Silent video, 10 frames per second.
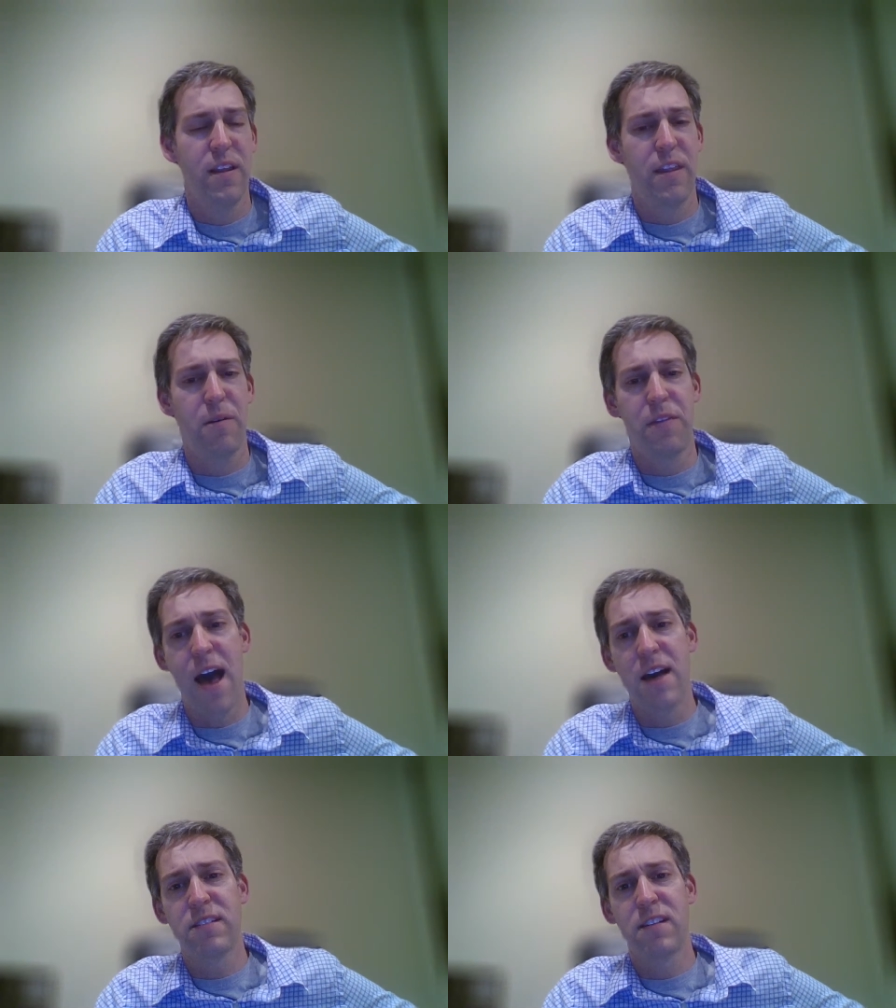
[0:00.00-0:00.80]
there were
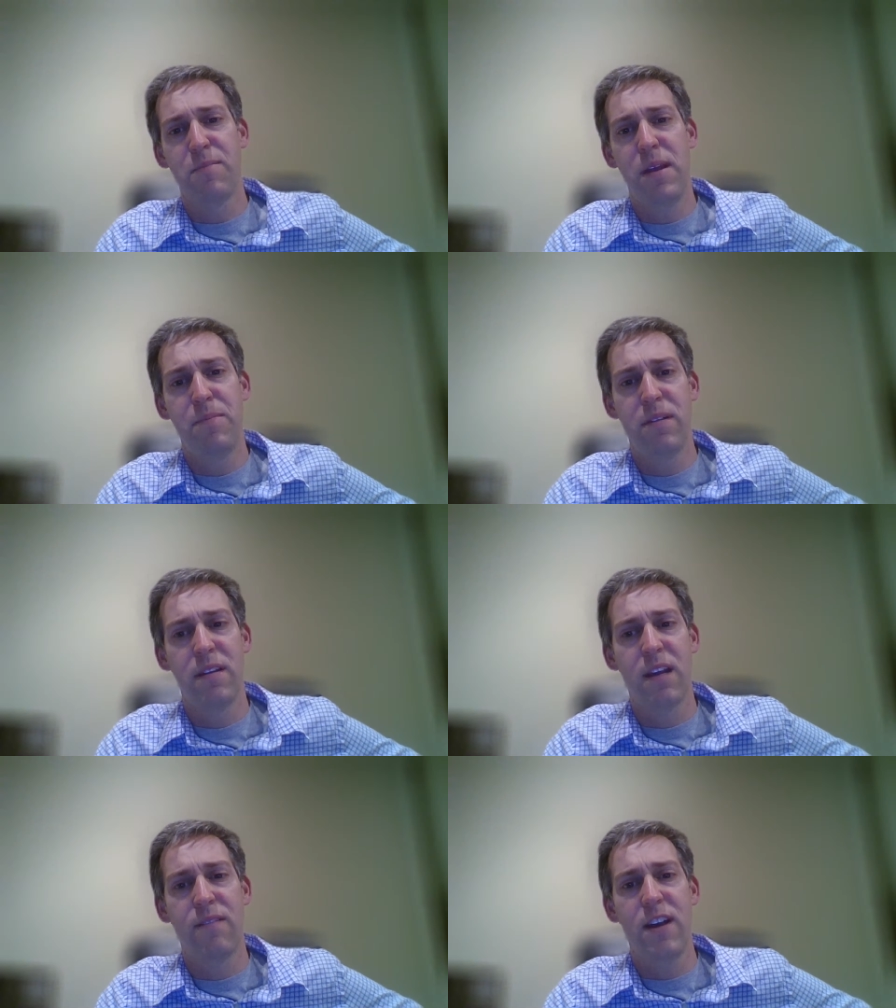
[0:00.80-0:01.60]
thousands of people in
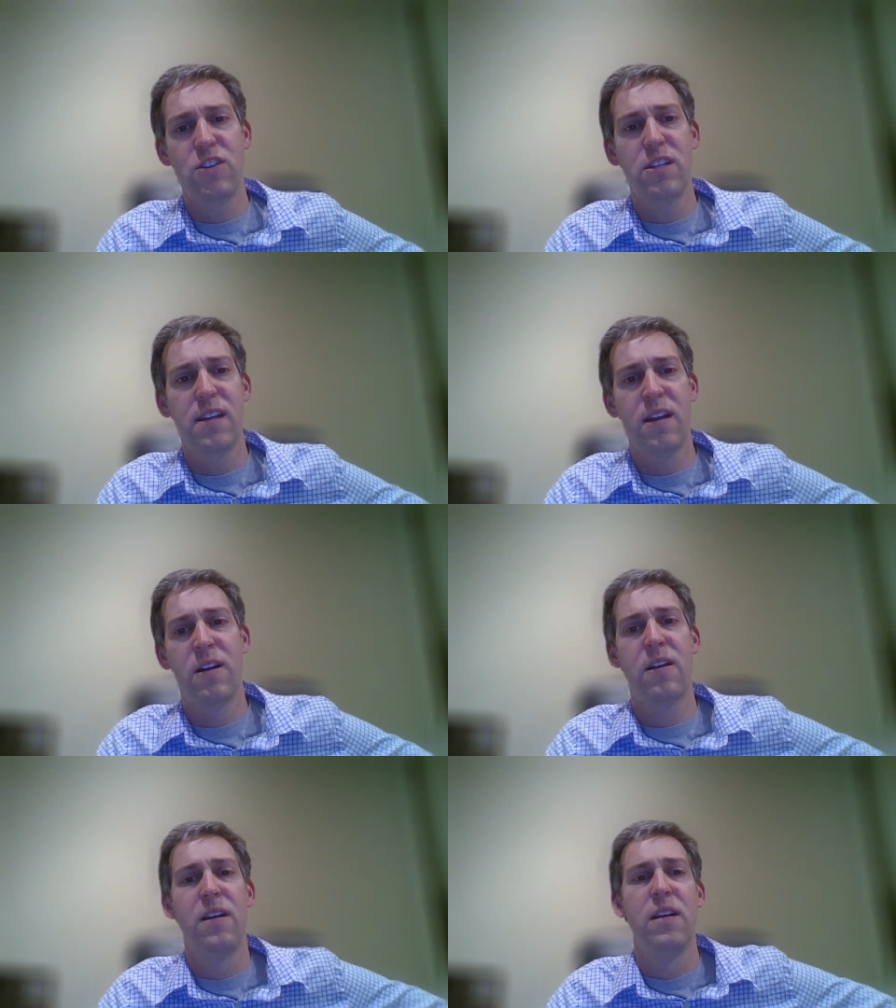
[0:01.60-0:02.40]
the convention
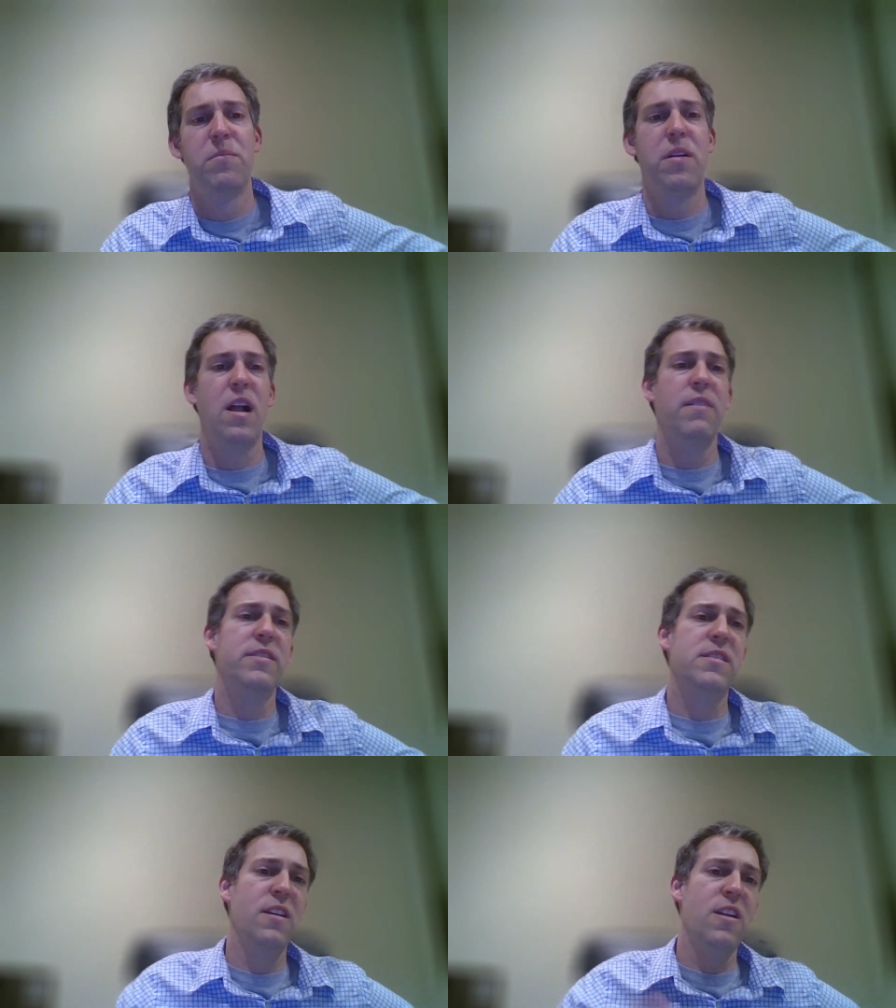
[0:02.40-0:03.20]
center, but all of a
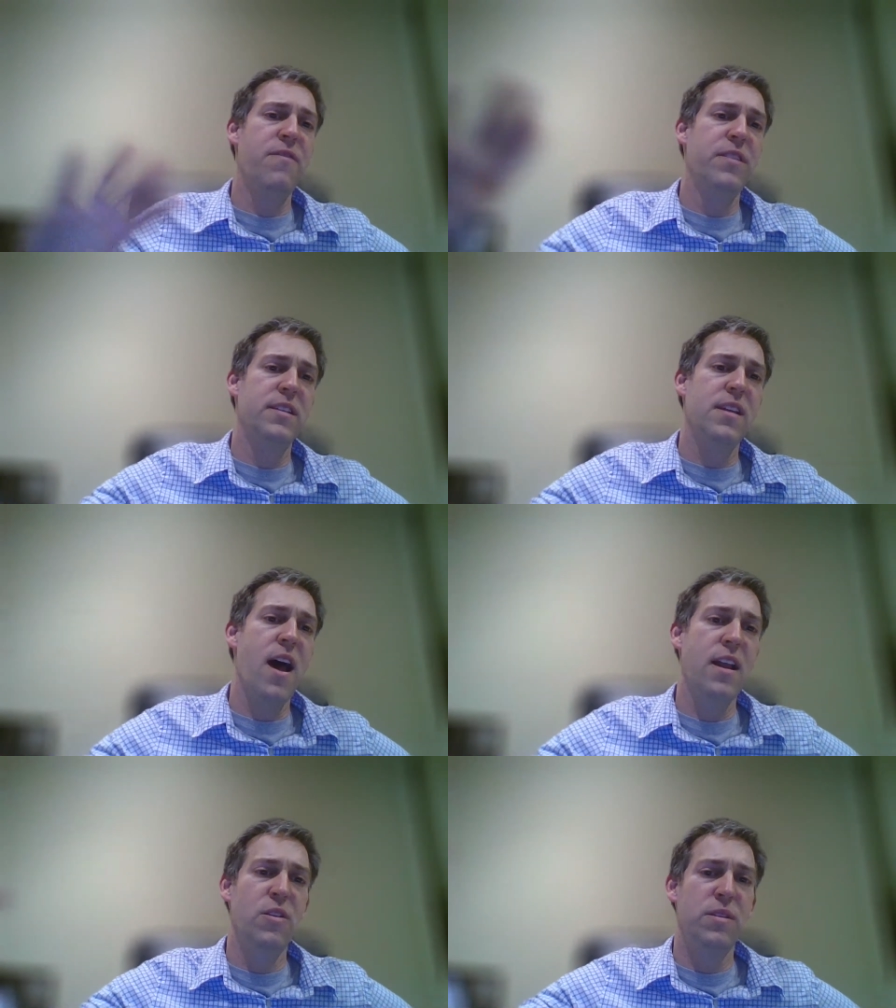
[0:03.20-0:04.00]
sudden off on the
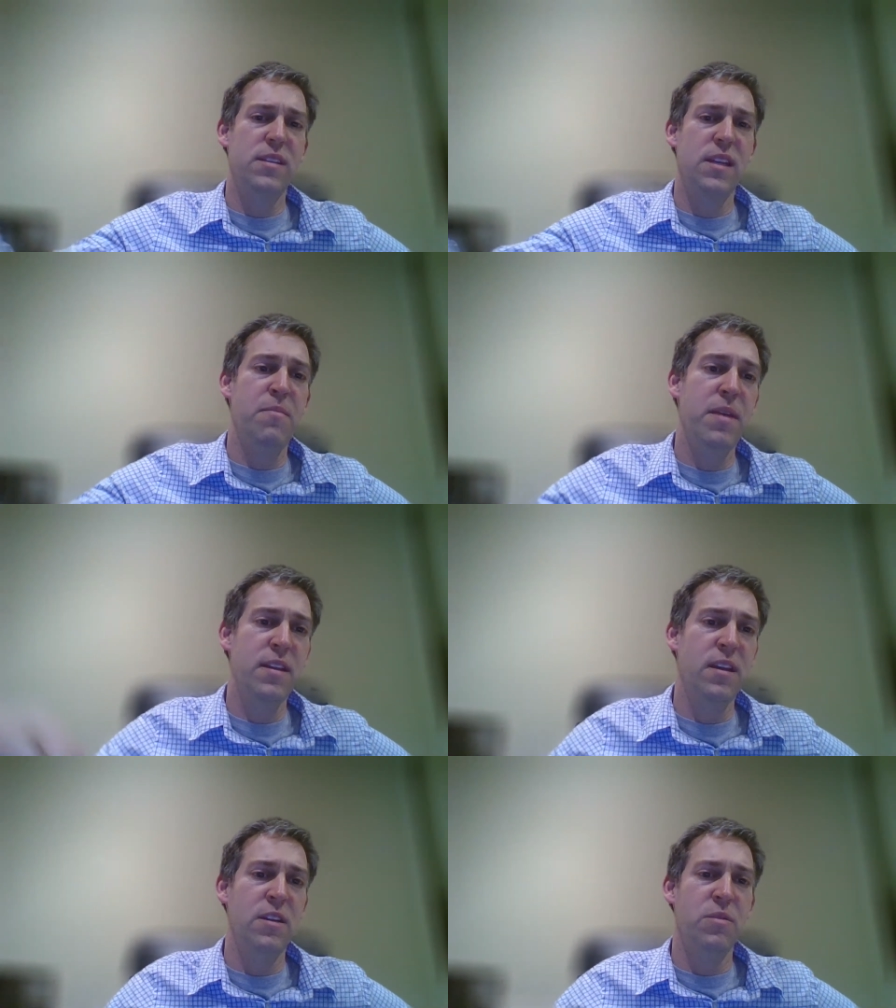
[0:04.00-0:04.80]
side, you would see a
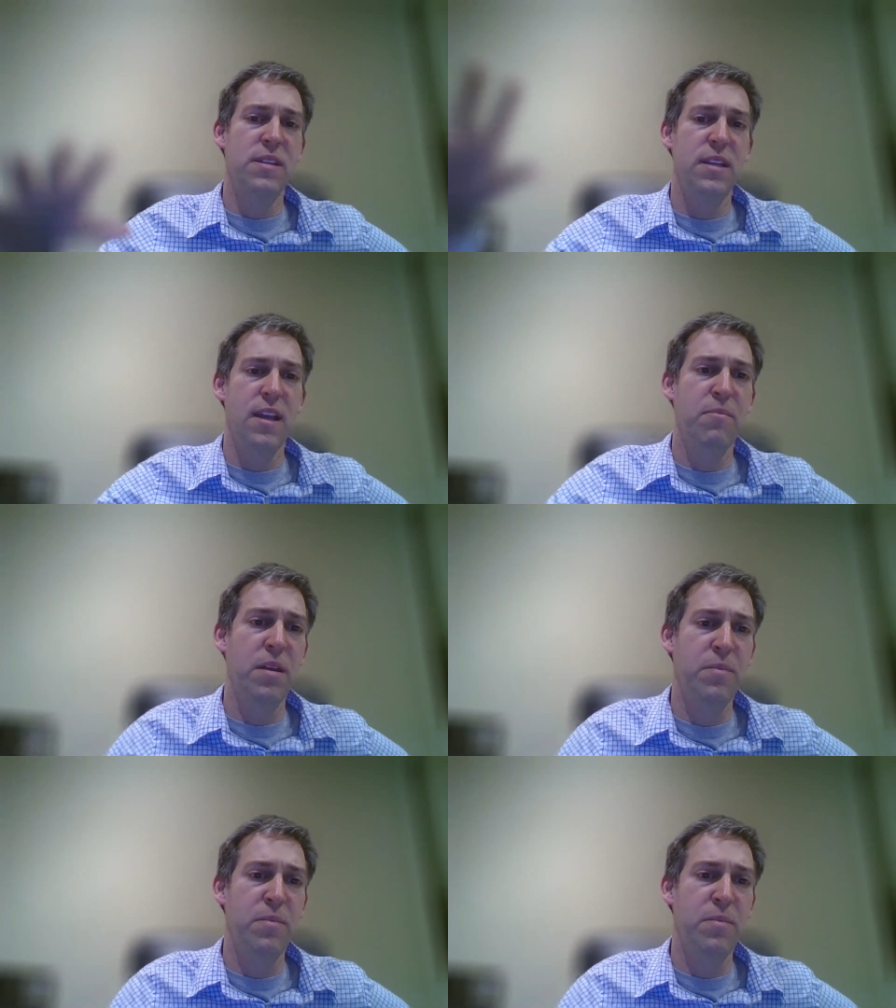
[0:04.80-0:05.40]
minyan, you would see 10 people